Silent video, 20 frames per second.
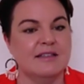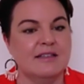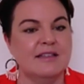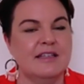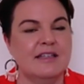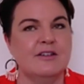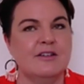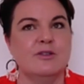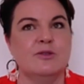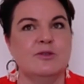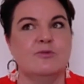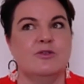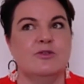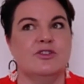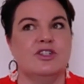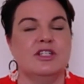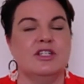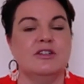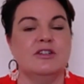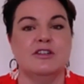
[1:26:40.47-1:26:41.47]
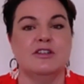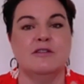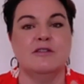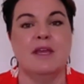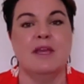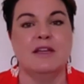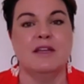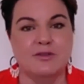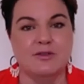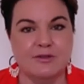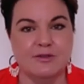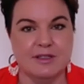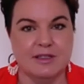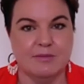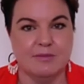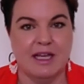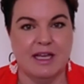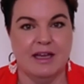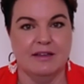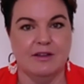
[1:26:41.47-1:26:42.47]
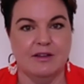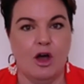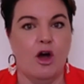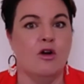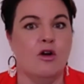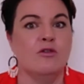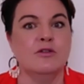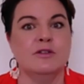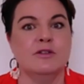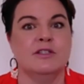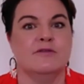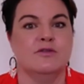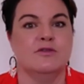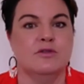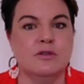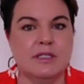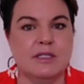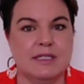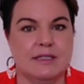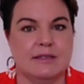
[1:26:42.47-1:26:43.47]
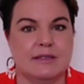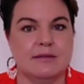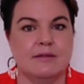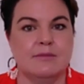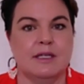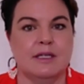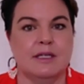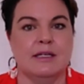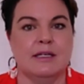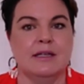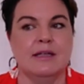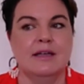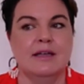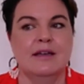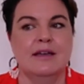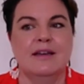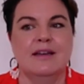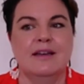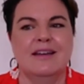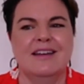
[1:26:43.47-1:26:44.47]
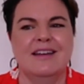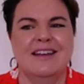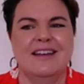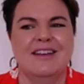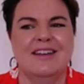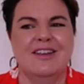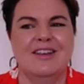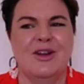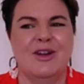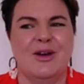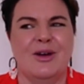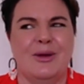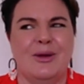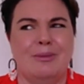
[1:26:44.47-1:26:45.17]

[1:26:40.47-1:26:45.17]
And then I was watching documentaries about the horrors of autism, and, you know,